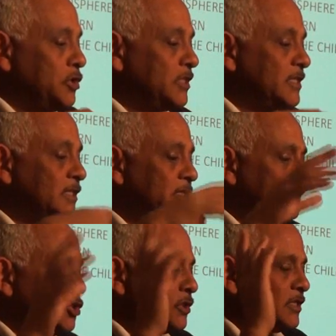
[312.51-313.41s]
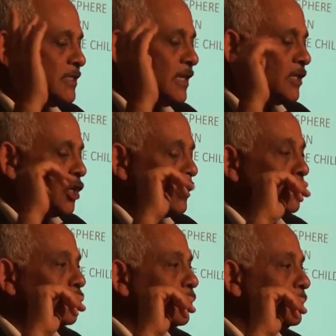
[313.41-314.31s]
GTZ,
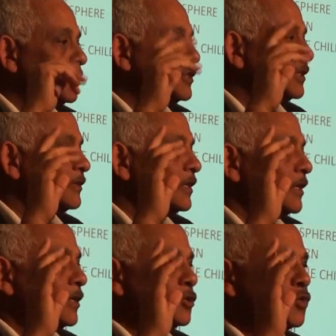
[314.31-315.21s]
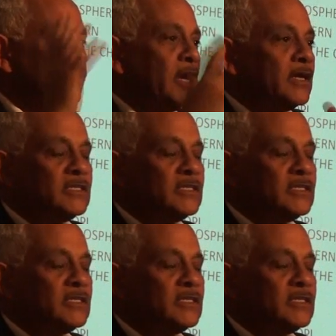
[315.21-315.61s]
Care for PHS. So